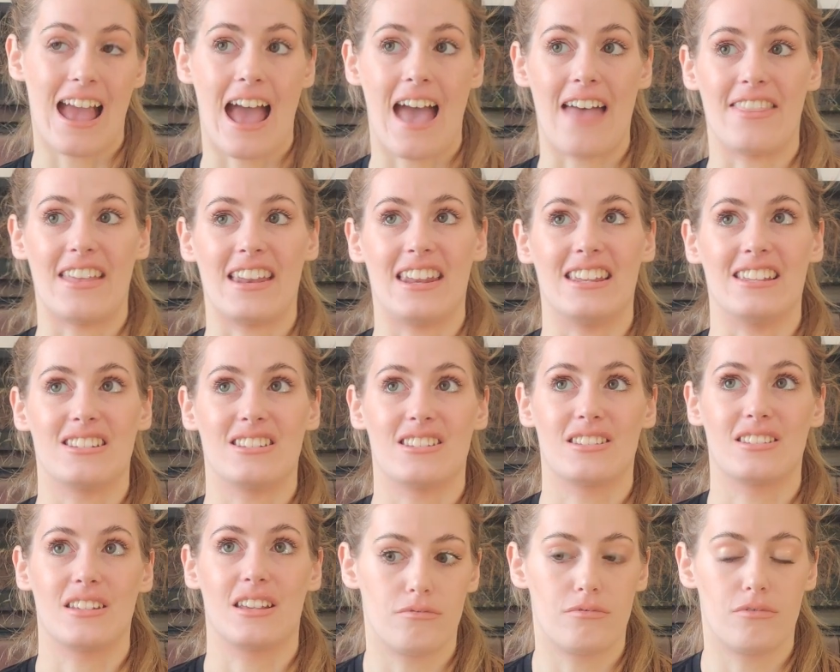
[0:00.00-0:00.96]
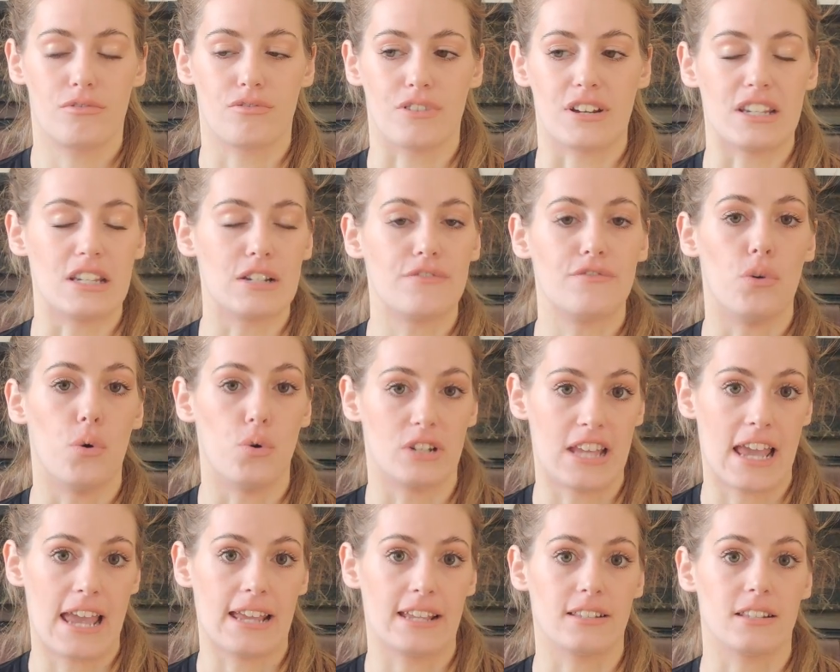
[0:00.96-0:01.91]
and then it's 3 to 4
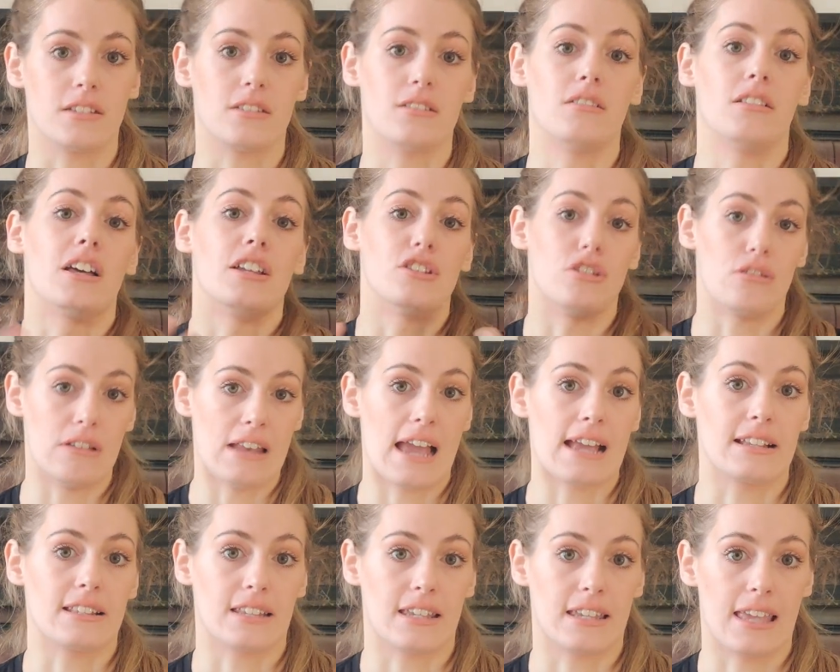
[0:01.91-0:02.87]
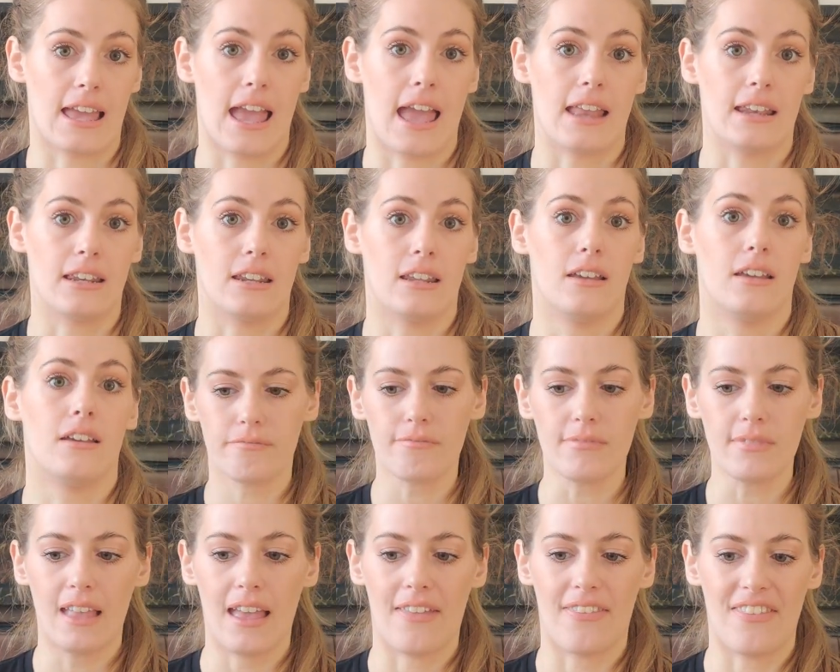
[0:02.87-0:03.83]
days until I do legs again,
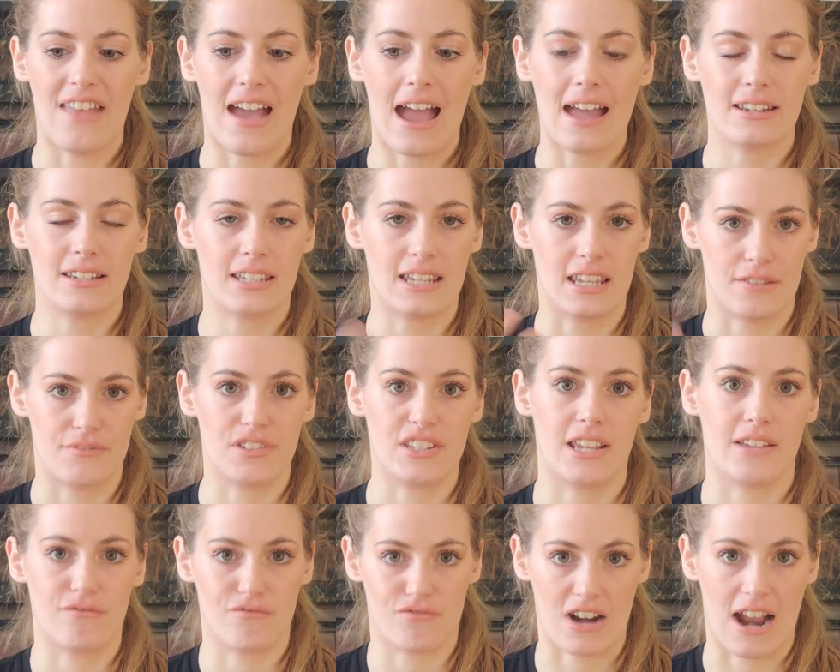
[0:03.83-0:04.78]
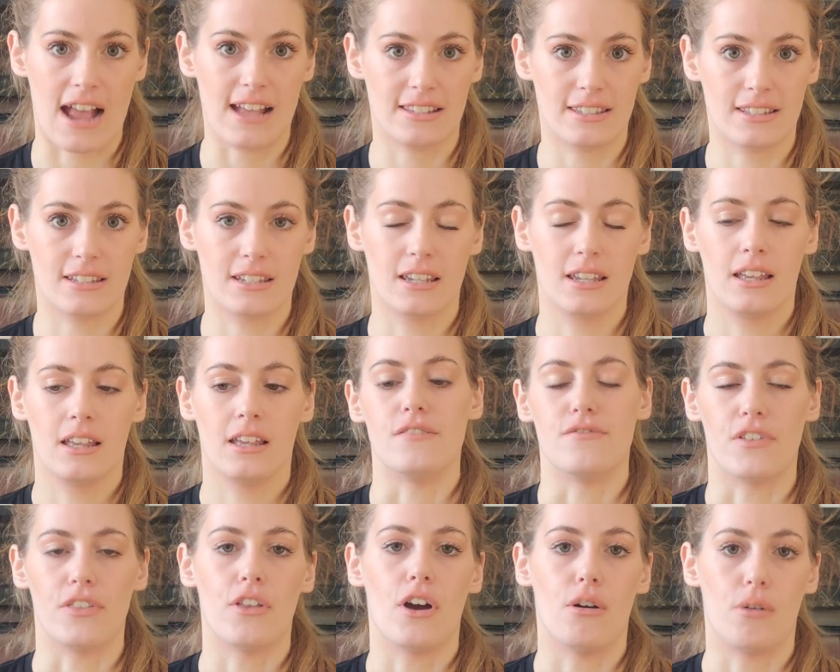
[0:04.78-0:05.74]
and that gives it rest,
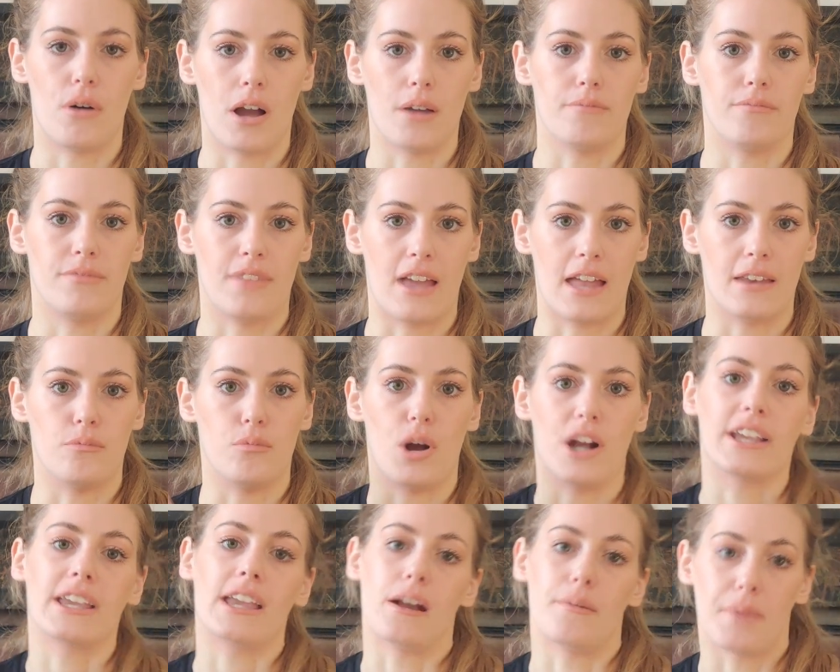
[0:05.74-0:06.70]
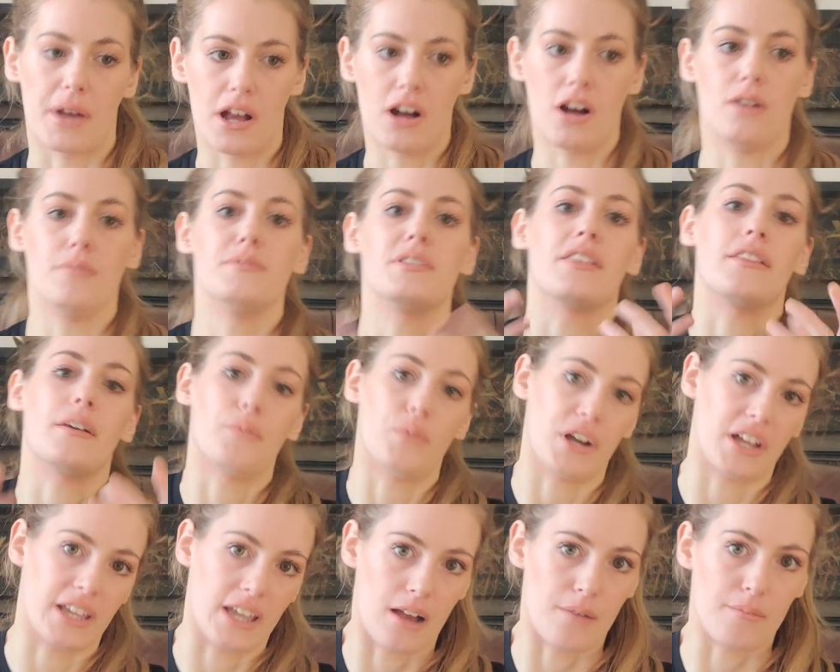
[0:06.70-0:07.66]
even though I'm then working out my arms and then
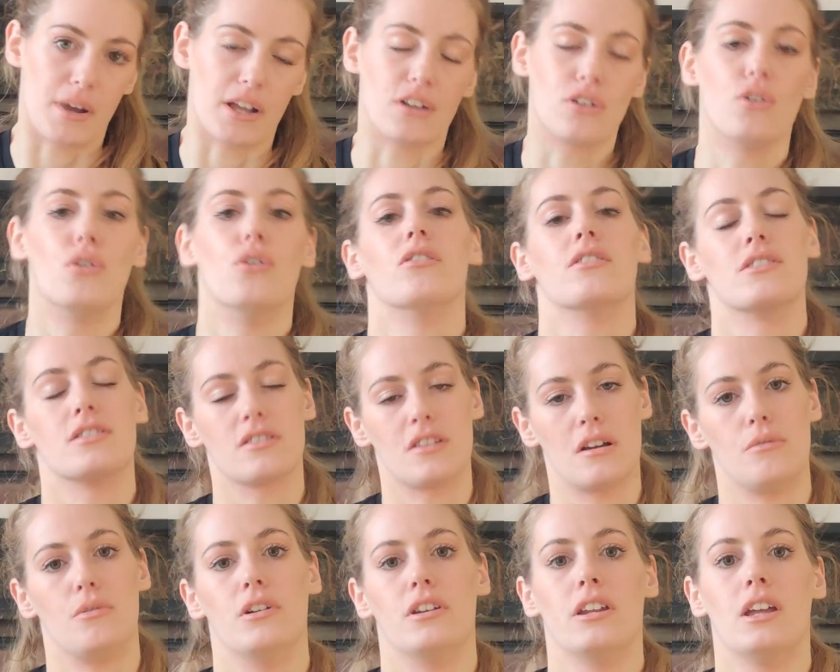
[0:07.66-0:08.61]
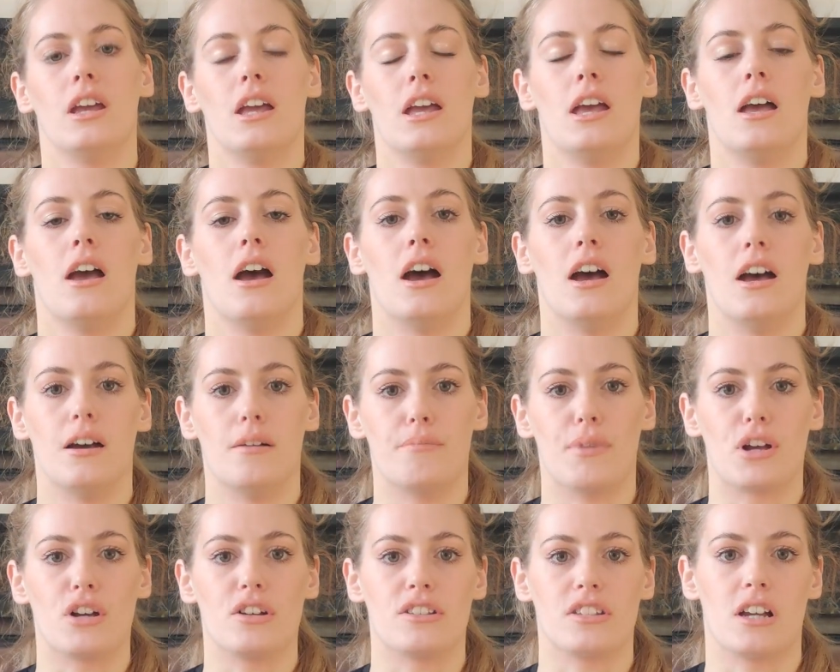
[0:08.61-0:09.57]
working out my core and so on.
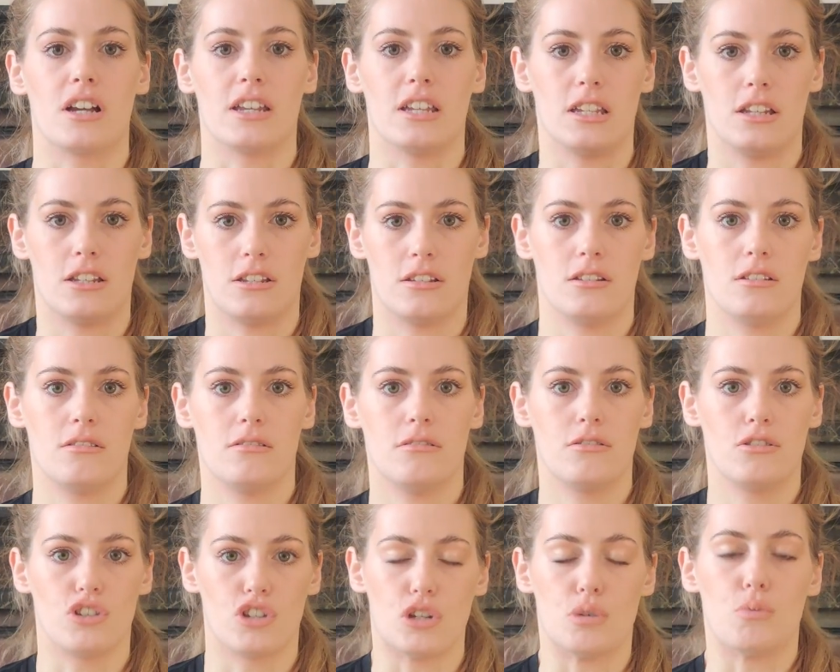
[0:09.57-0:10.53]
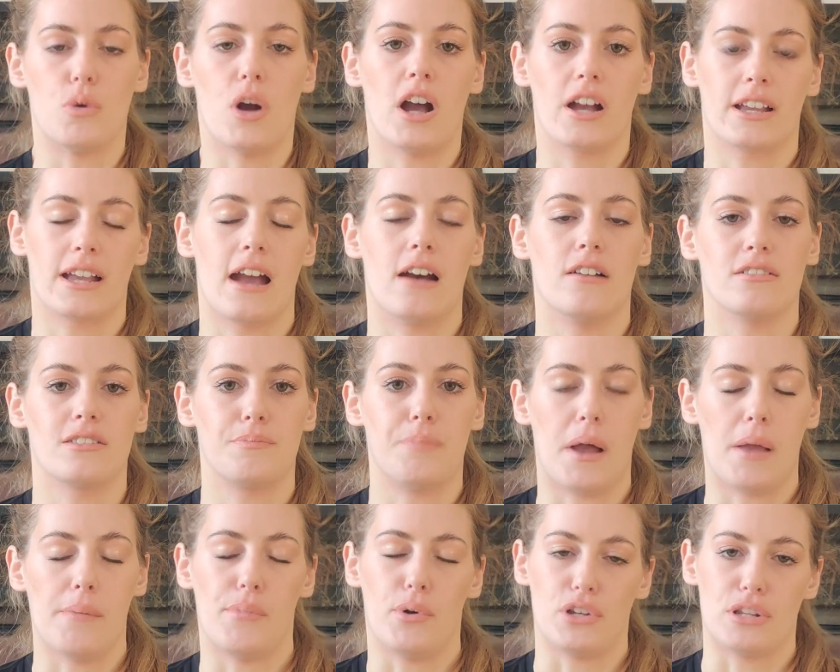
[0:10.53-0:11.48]
Because I do workouts
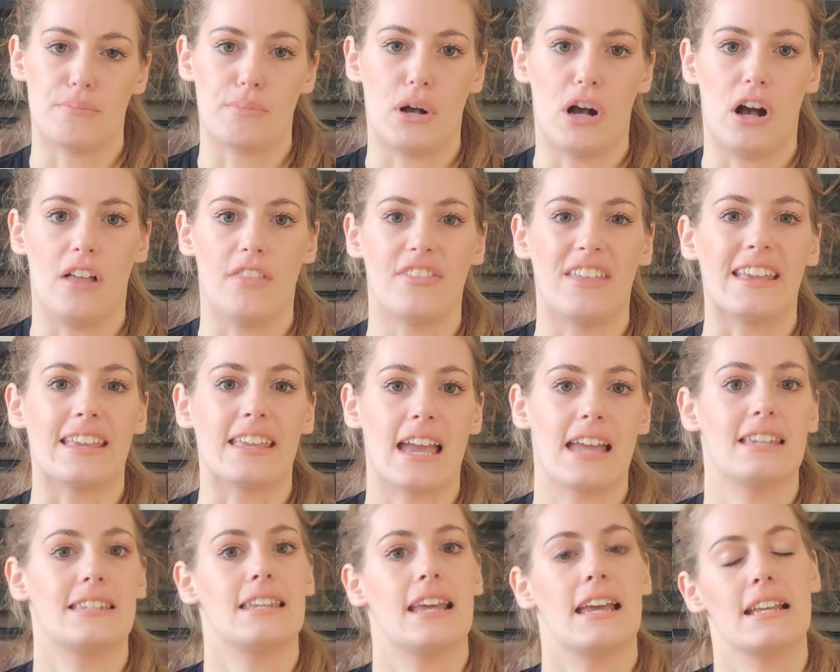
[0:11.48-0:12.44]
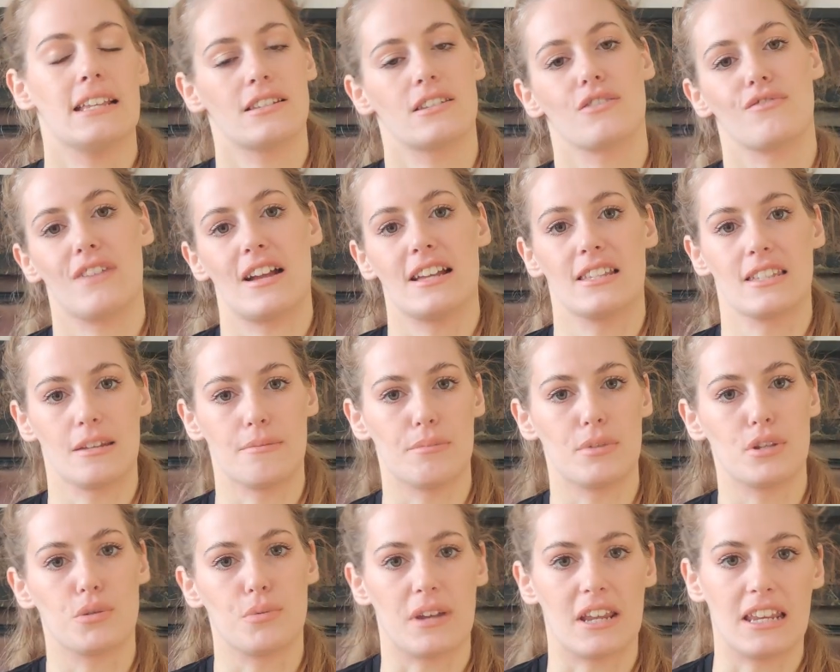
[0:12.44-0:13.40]
by body part, they get days to rest in
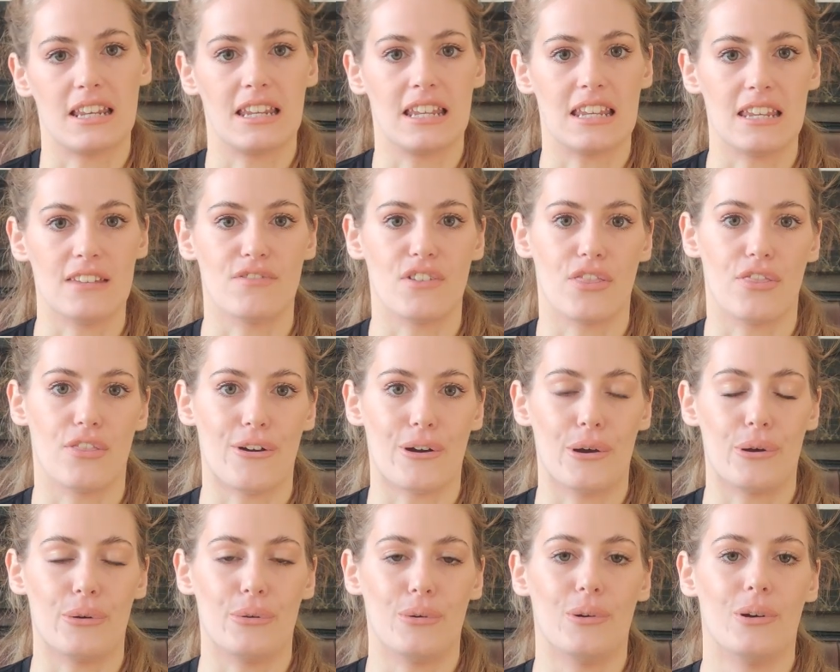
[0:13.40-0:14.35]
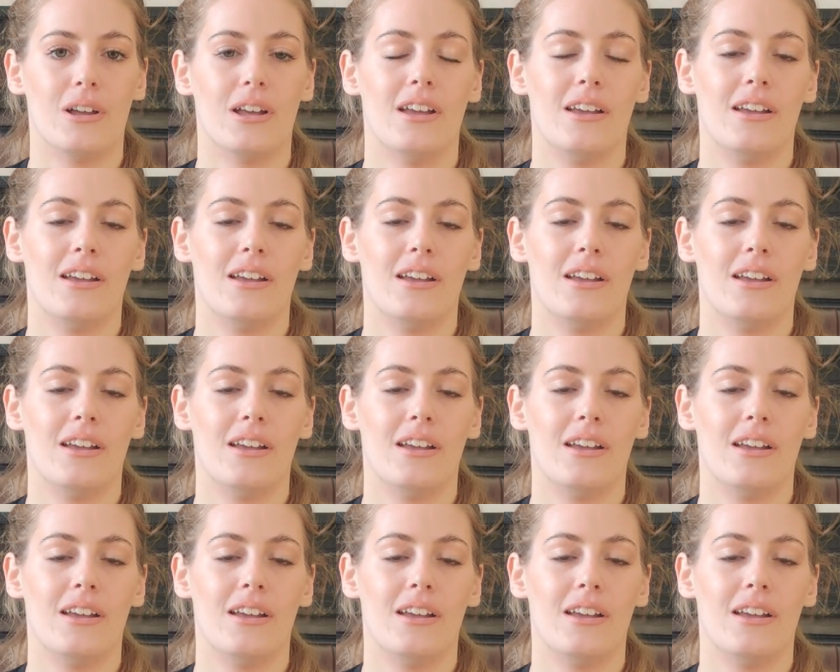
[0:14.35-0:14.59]
between, even though